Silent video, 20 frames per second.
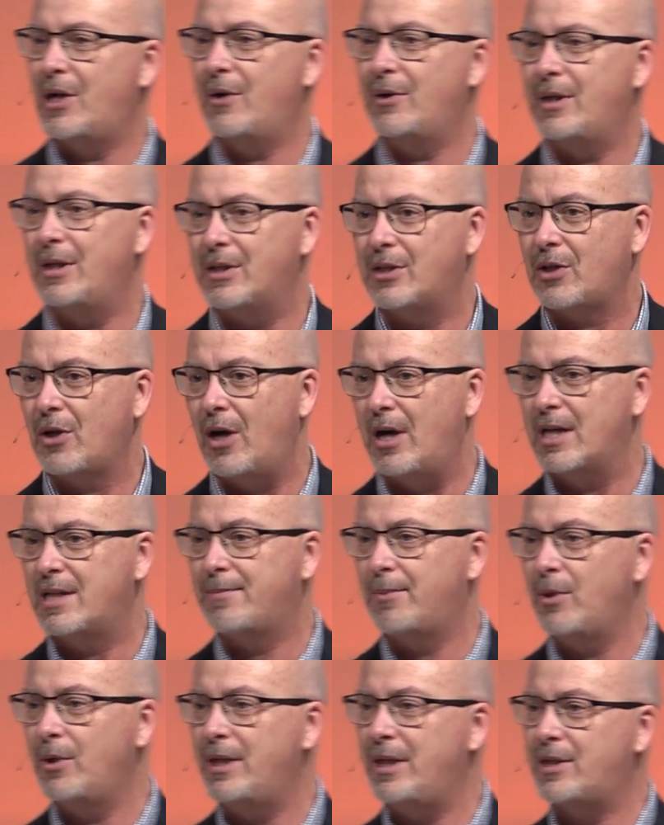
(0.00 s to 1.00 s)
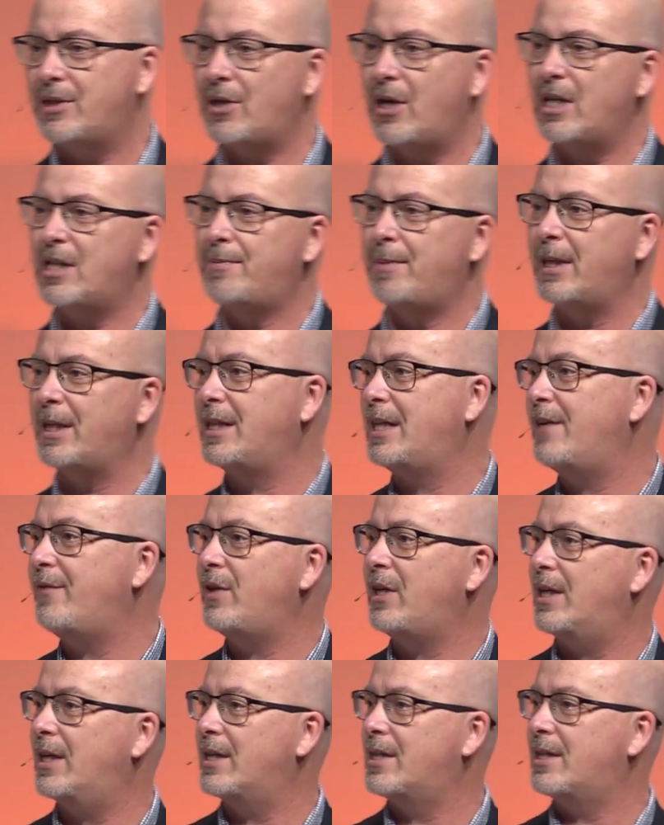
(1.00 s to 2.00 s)
his gospel, he starts by
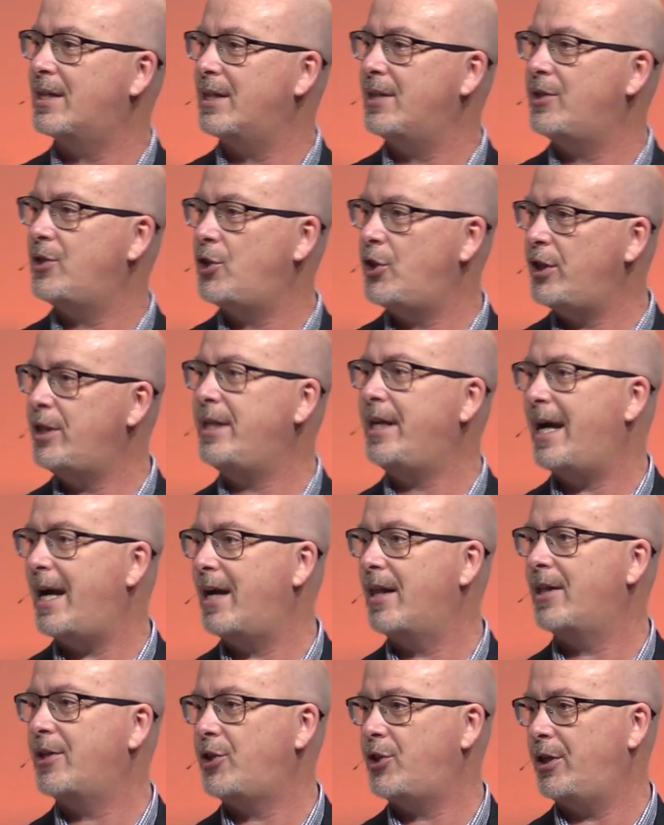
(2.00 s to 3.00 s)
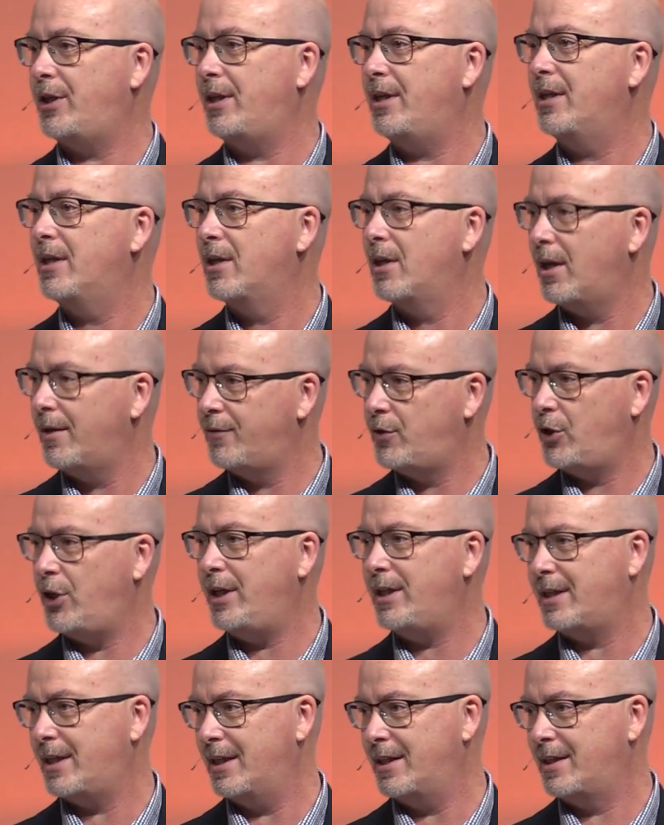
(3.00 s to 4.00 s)
giving us the genealogy of
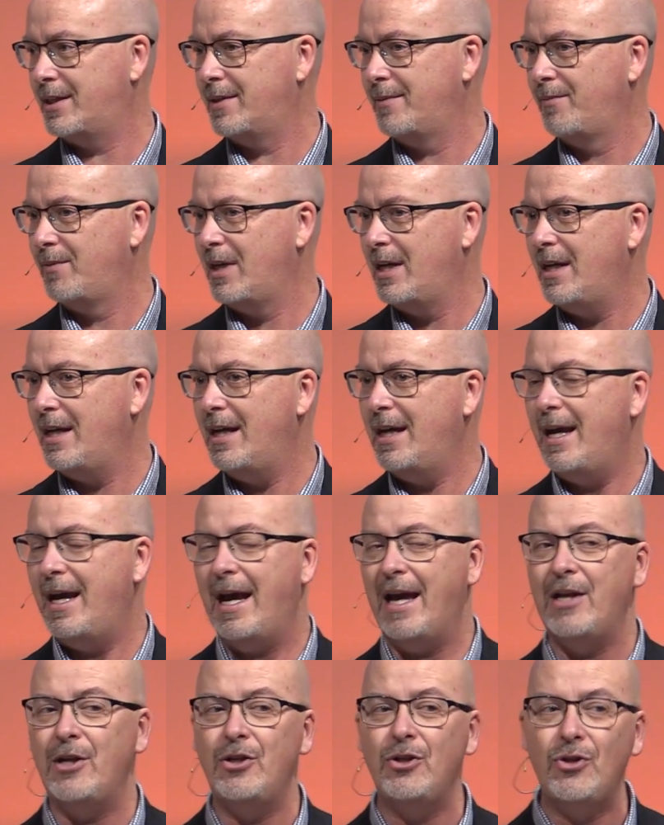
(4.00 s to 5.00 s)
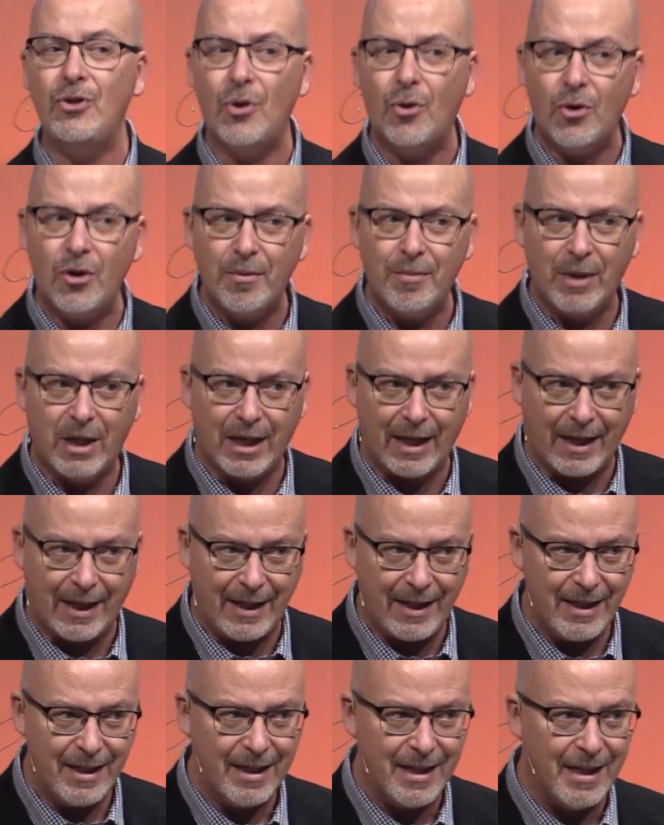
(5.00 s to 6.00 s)
Jesus. And
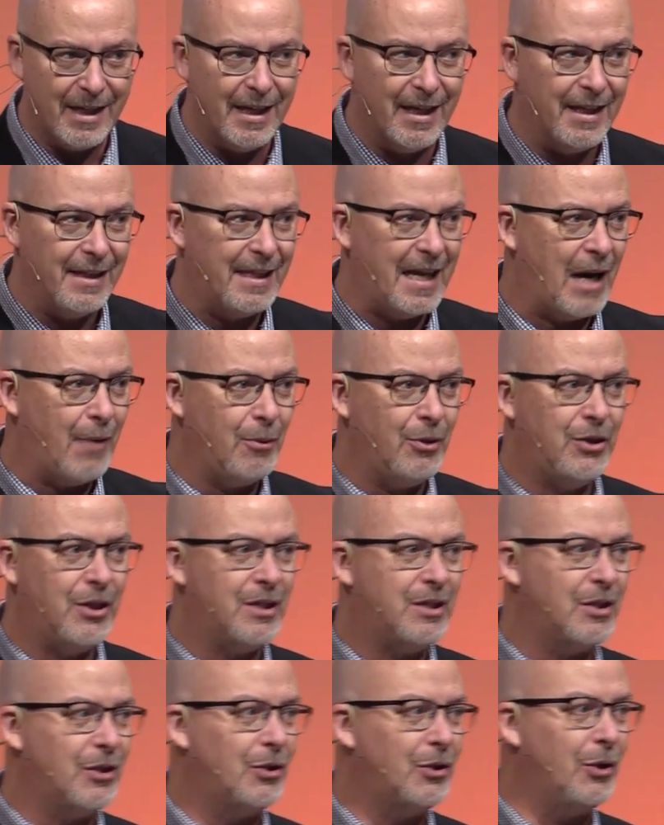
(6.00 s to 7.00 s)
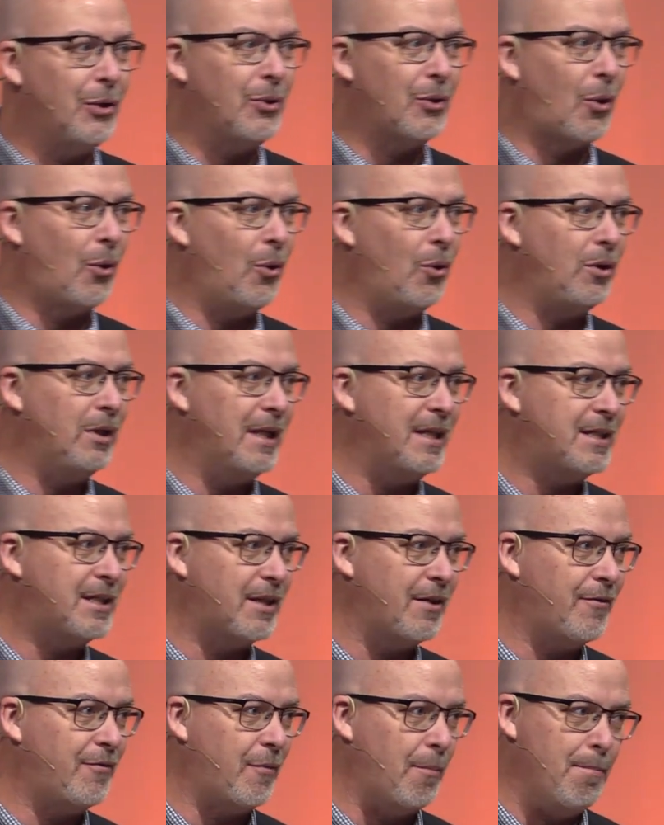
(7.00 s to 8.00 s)
normally, that would just include a whole list
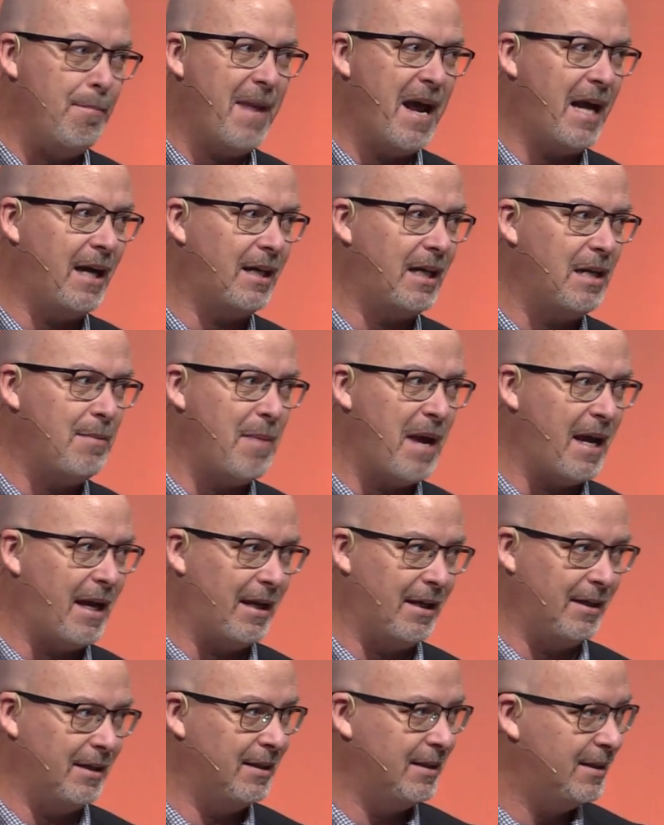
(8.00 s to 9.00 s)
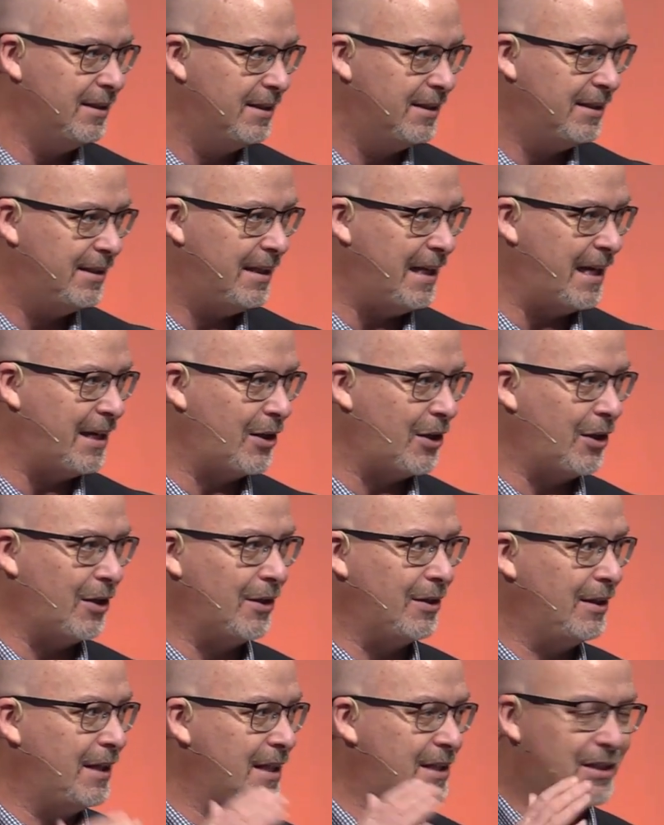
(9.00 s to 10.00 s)
of manly men that are
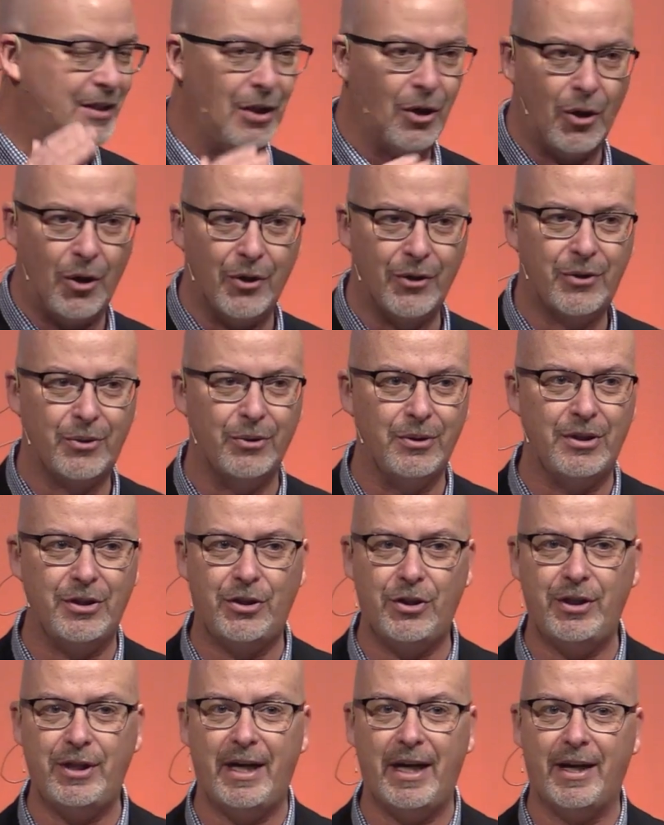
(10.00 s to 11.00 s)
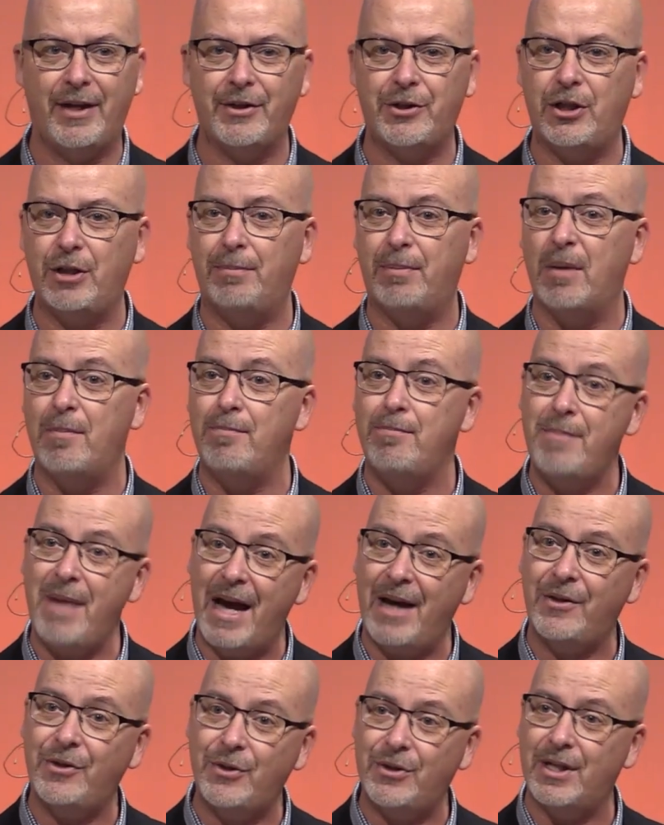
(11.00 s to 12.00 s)
listed all through the genealogy. But
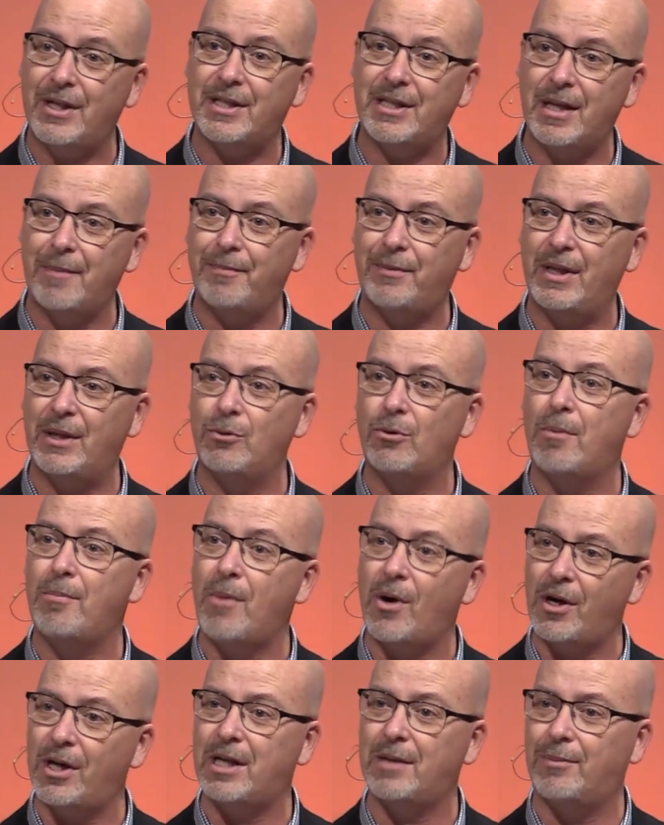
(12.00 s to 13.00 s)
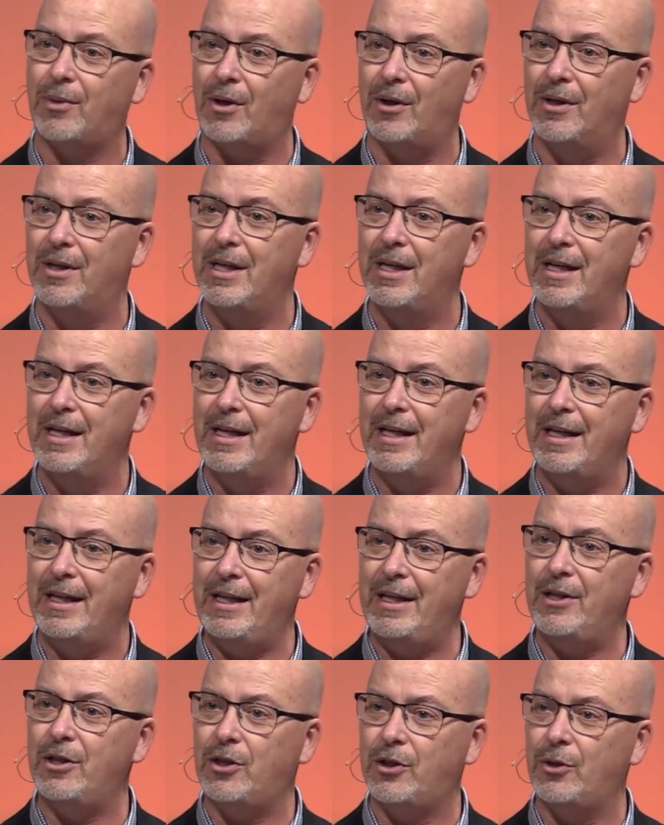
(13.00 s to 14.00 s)
Matthew does something remarkable.
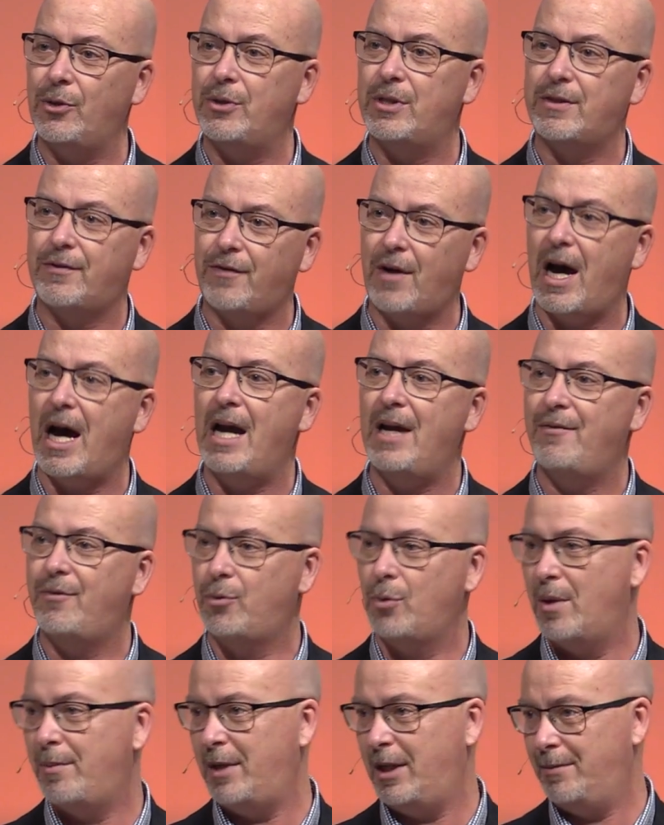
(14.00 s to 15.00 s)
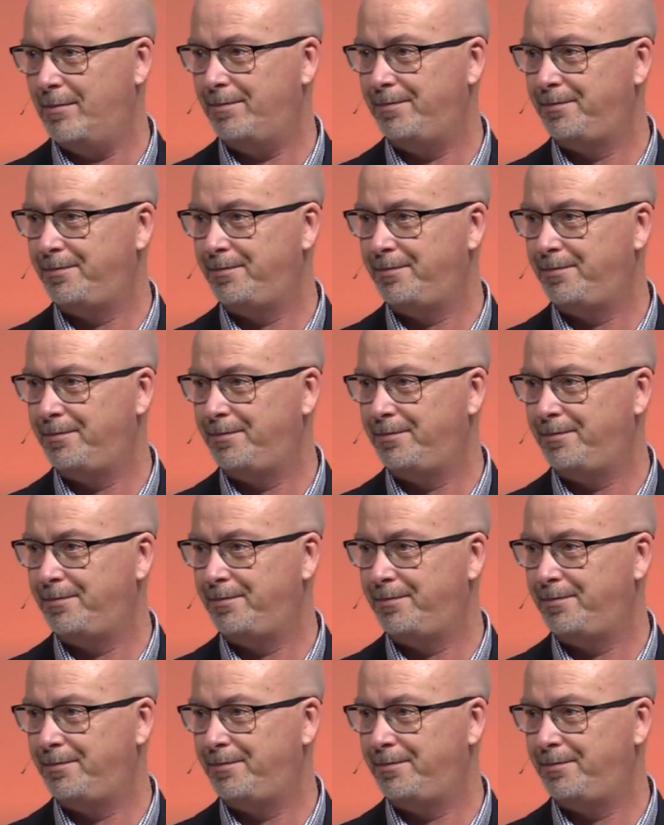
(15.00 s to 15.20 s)
He includes 5 women.